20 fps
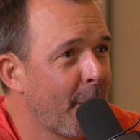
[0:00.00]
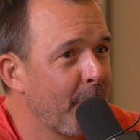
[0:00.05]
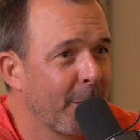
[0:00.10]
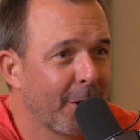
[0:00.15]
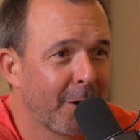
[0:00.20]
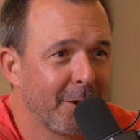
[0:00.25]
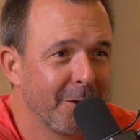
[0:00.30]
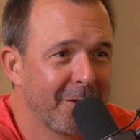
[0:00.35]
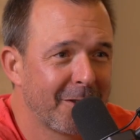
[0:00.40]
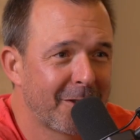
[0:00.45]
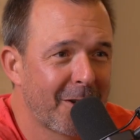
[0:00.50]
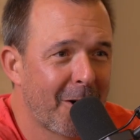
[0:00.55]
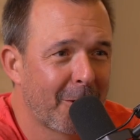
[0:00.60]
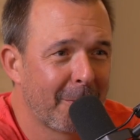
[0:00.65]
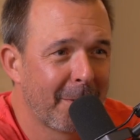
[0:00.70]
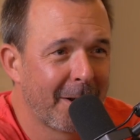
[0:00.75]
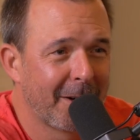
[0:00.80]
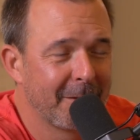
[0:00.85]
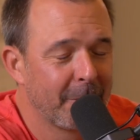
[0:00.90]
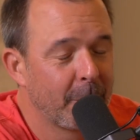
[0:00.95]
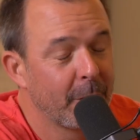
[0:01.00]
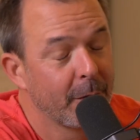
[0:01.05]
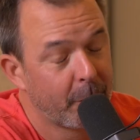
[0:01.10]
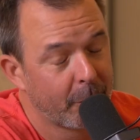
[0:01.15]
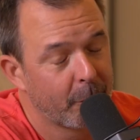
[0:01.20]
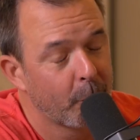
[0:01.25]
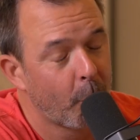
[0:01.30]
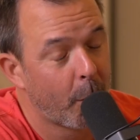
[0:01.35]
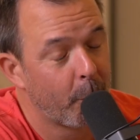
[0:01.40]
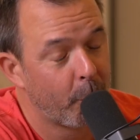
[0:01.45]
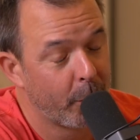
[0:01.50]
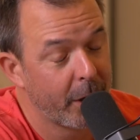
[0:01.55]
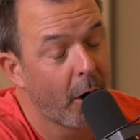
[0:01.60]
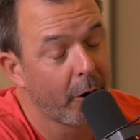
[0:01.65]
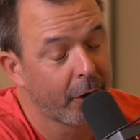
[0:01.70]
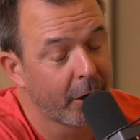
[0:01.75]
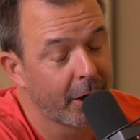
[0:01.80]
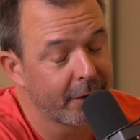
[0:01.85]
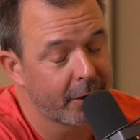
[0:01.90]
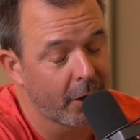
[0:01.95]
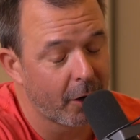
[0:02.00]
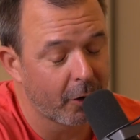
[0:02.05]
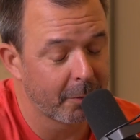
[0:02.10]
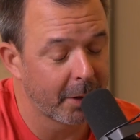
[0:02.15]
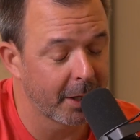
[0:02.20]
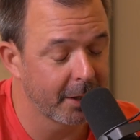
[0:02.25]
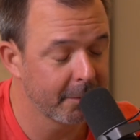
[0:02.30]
we were going to just talk about what we are going to talk about.